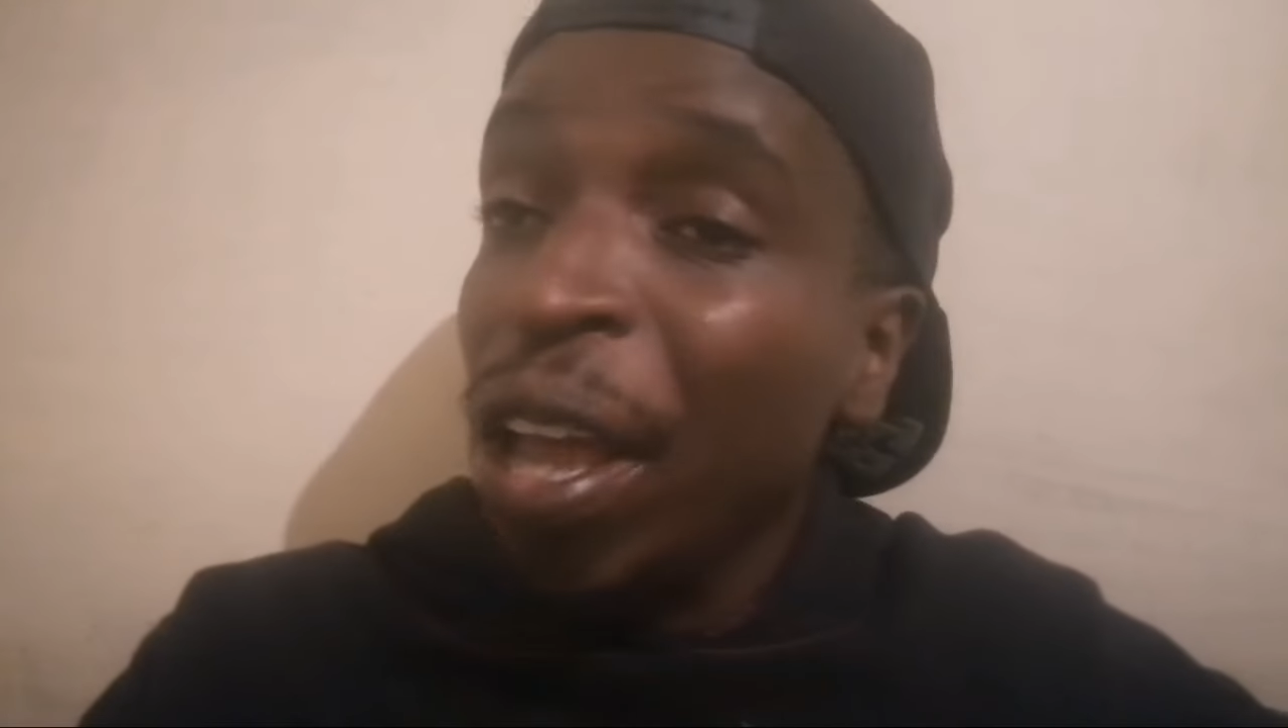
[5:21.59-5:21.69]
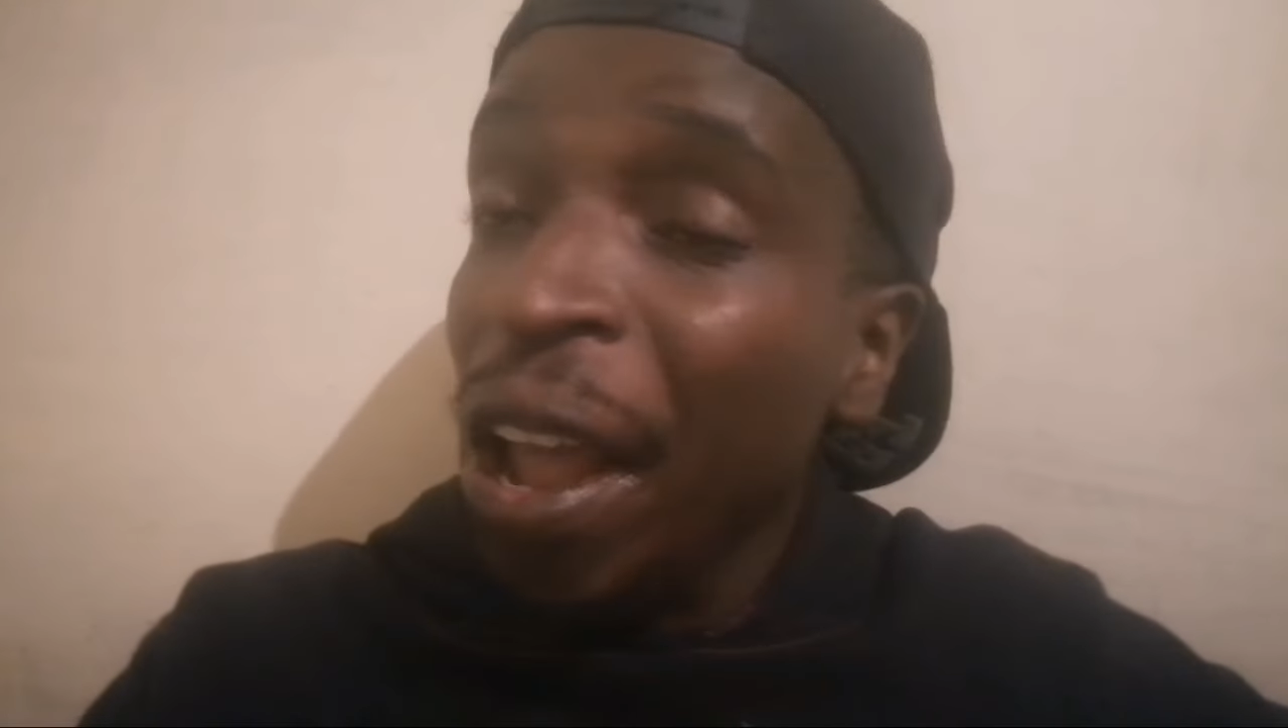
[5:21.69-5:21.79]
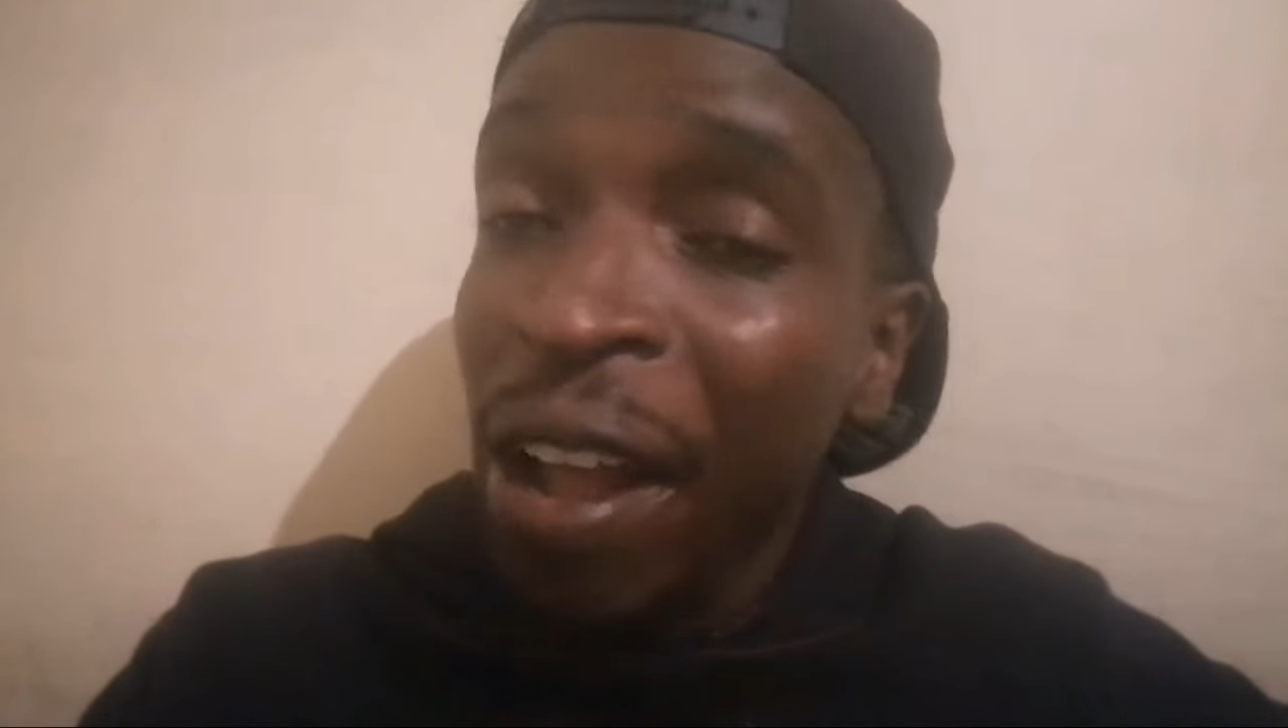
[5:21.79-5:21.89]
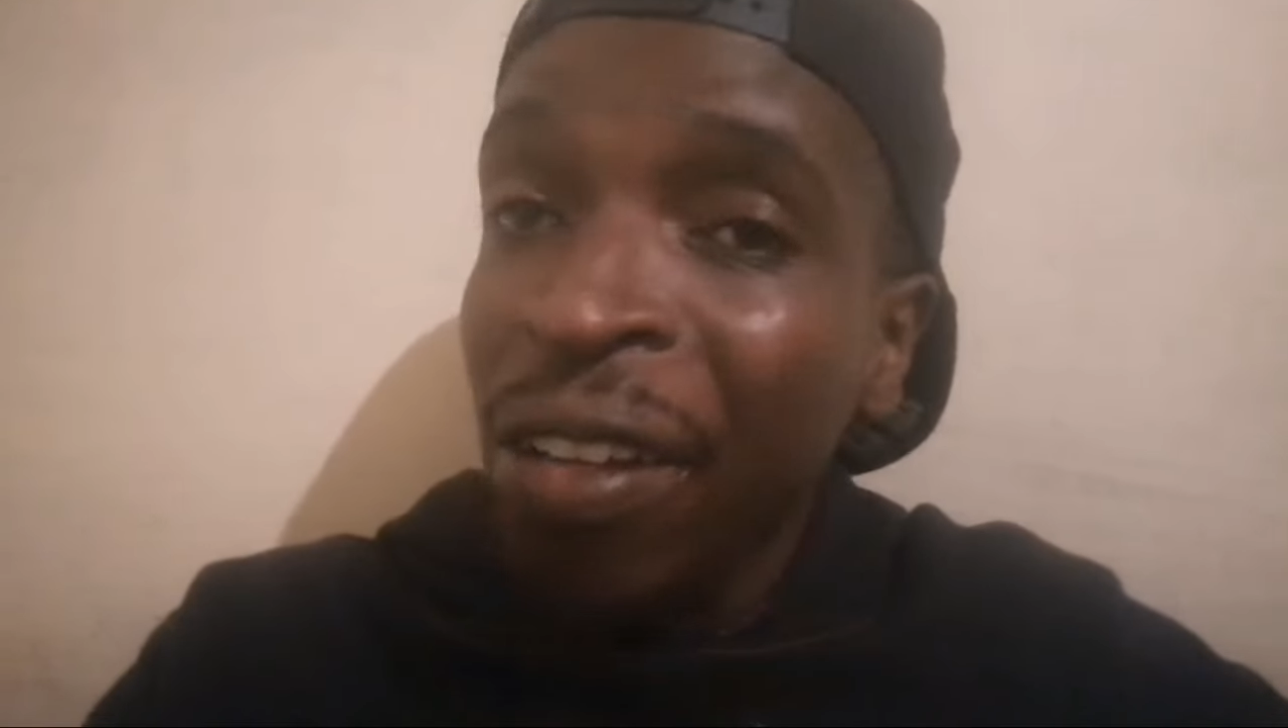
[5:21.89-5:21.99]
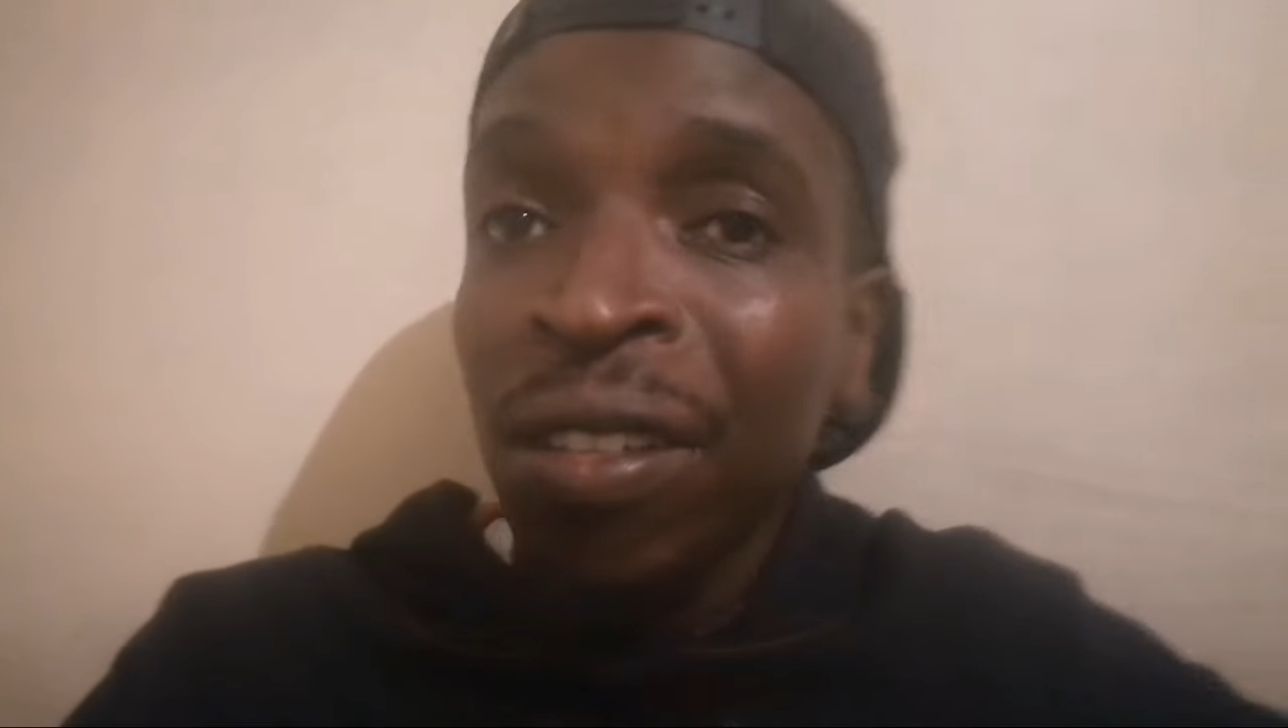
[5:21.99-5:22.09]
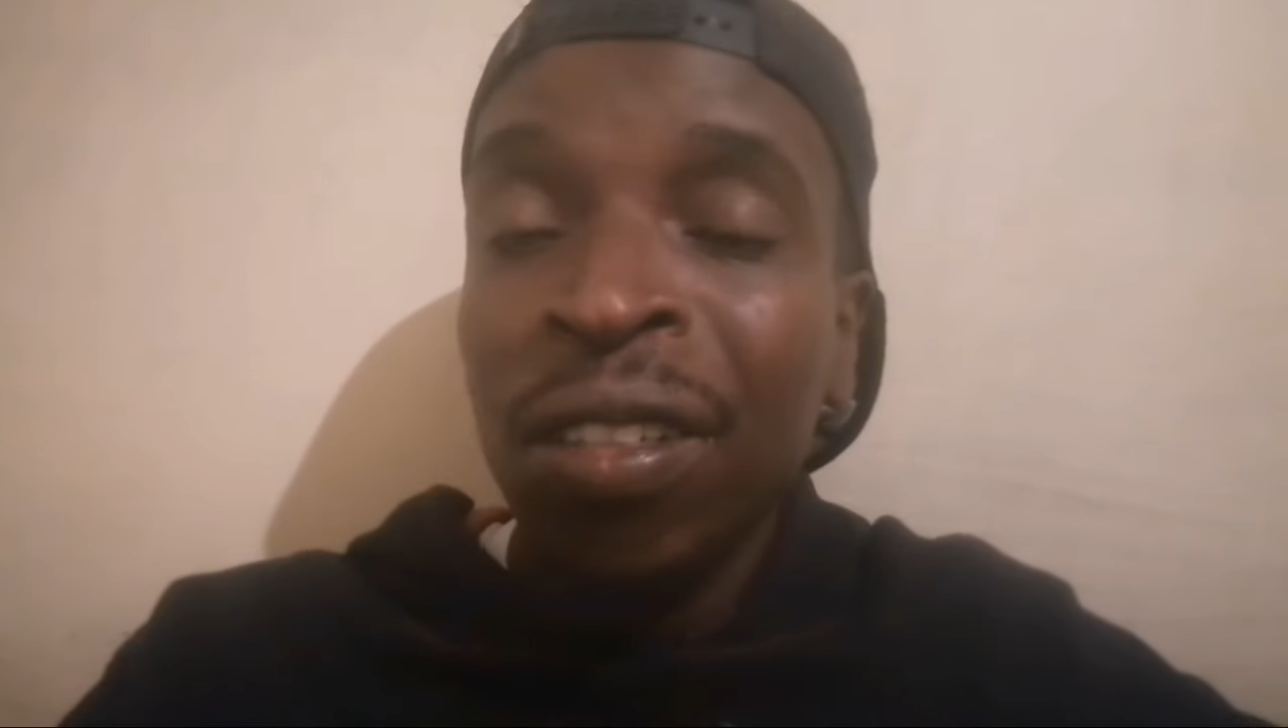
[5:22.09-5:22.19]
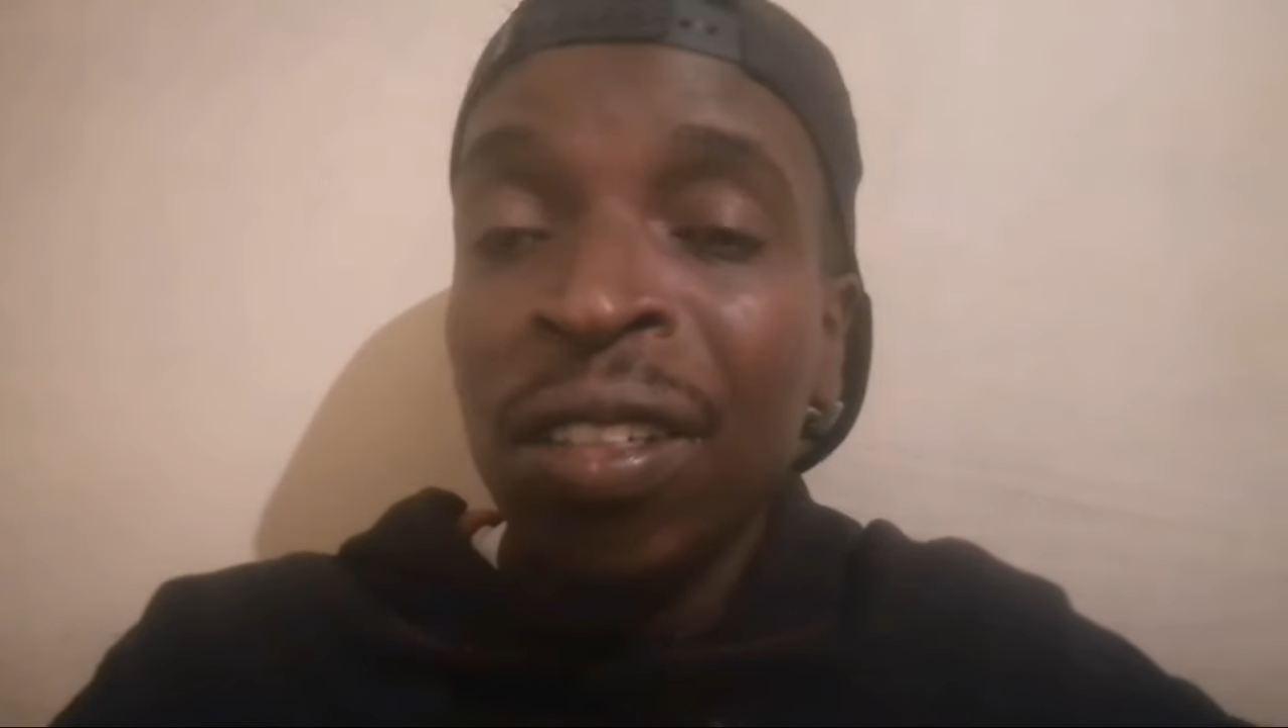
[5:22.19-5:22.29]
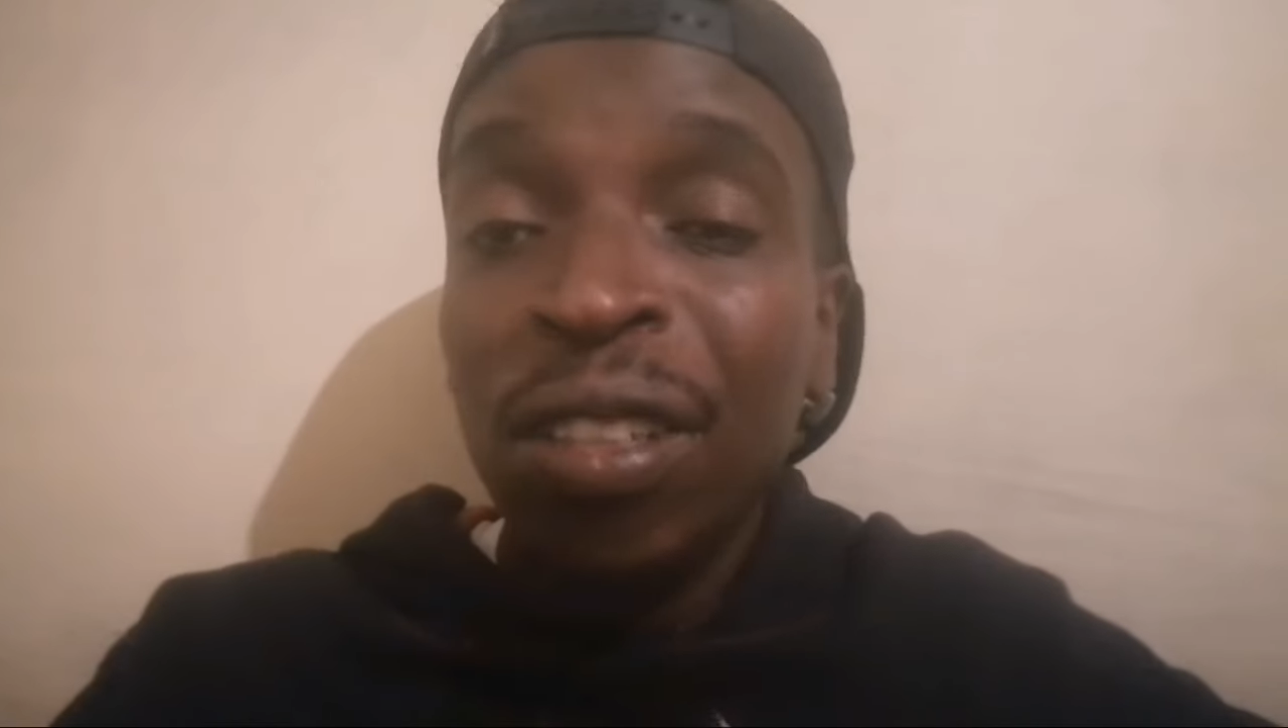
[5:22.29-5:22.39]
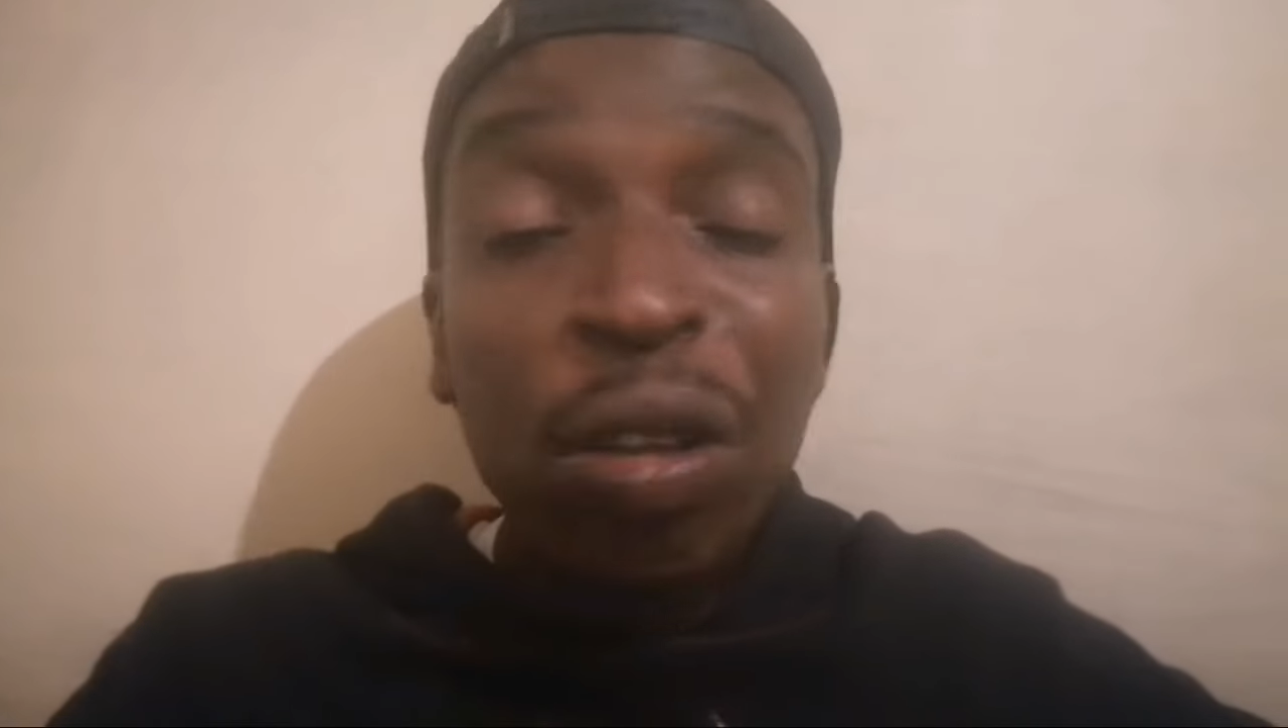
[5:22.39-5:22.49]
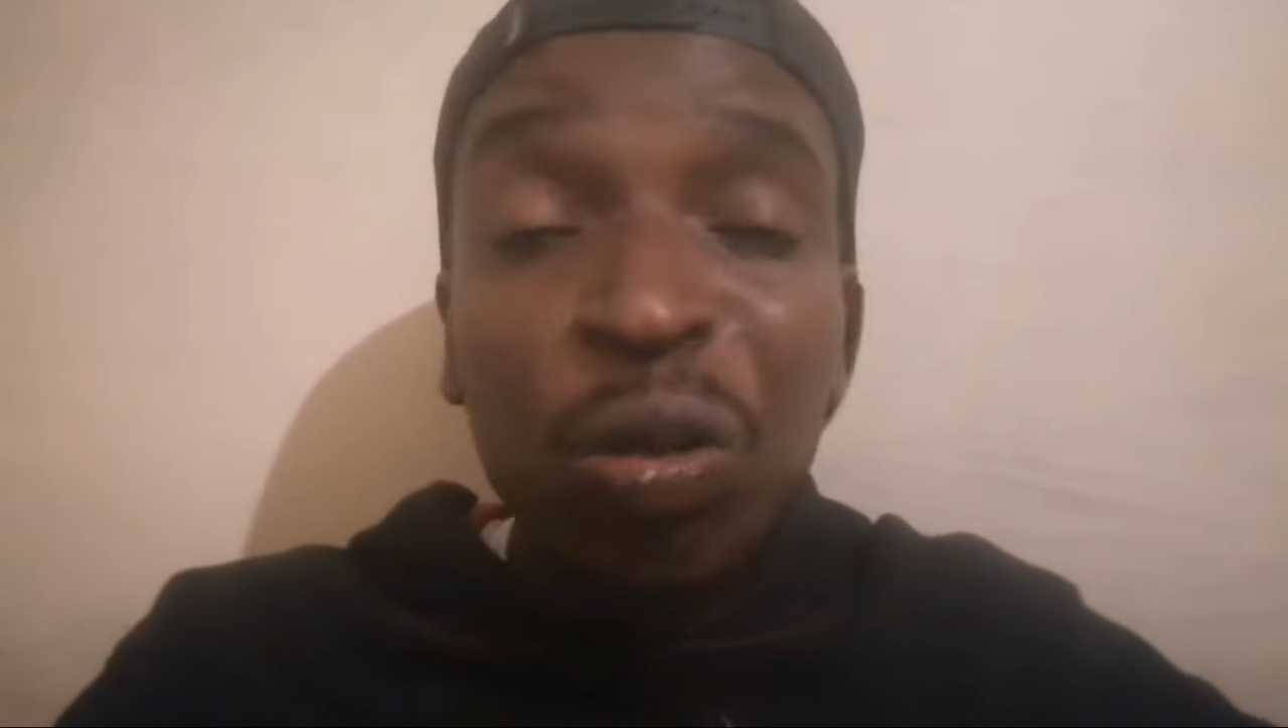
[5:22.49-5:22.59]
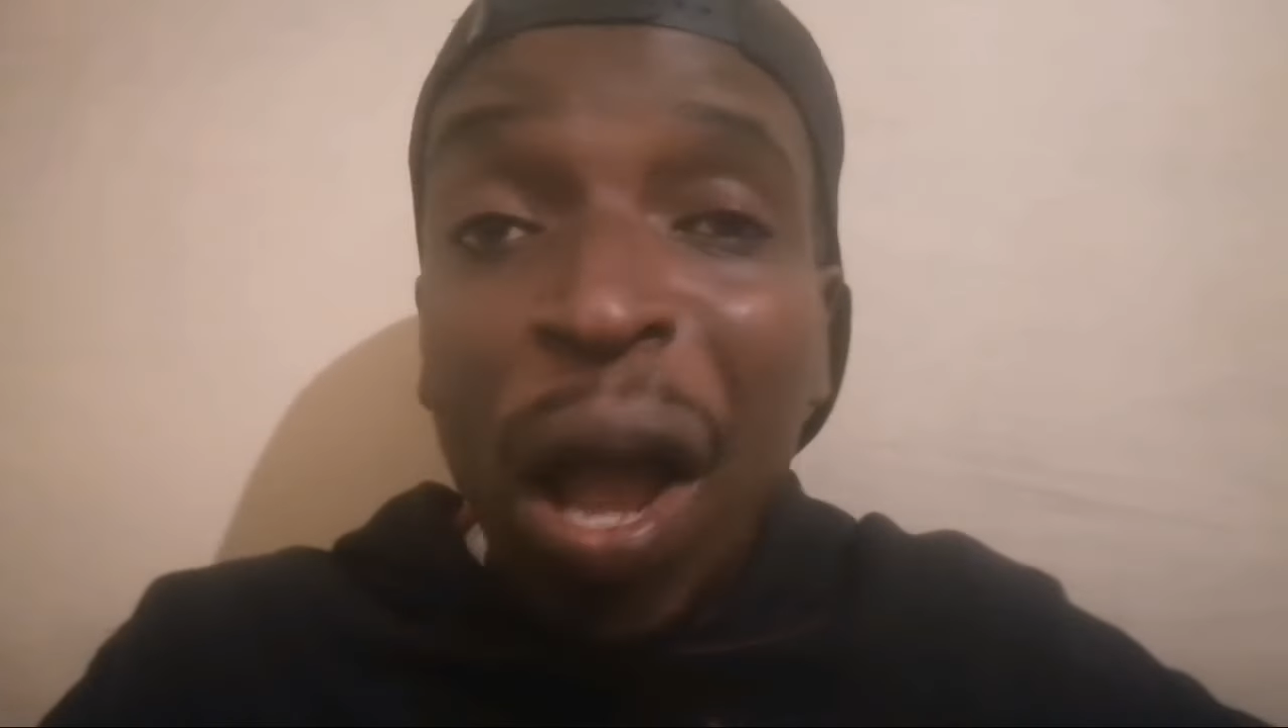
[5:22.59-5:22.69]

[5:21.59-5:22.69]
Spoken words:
Hey, that's